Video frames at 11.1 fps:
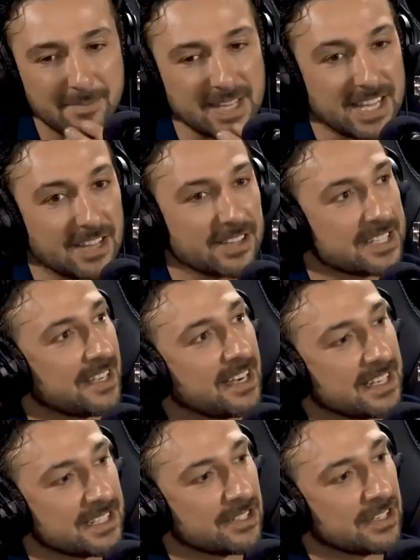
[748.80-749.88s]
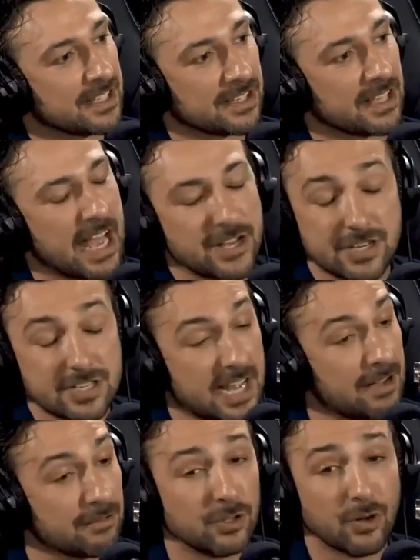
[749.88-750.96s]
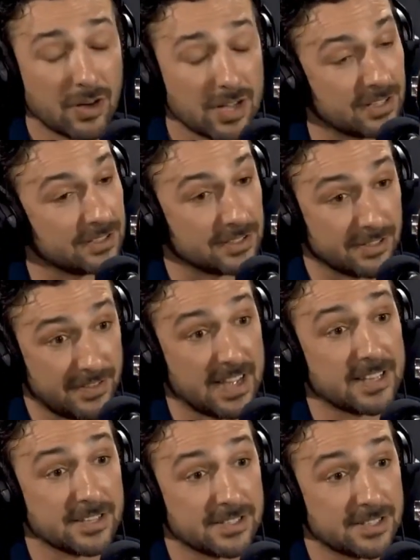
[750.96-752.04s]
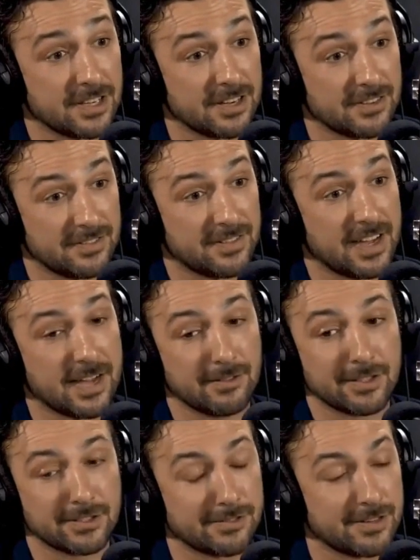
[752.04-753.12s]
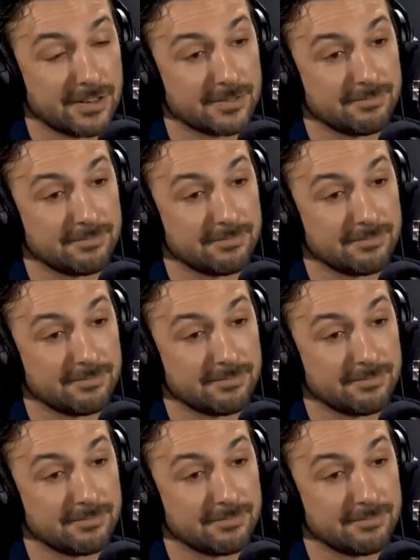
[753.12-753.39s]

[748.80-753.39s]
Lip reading: the other side is just how loyal the fans of Outlander are.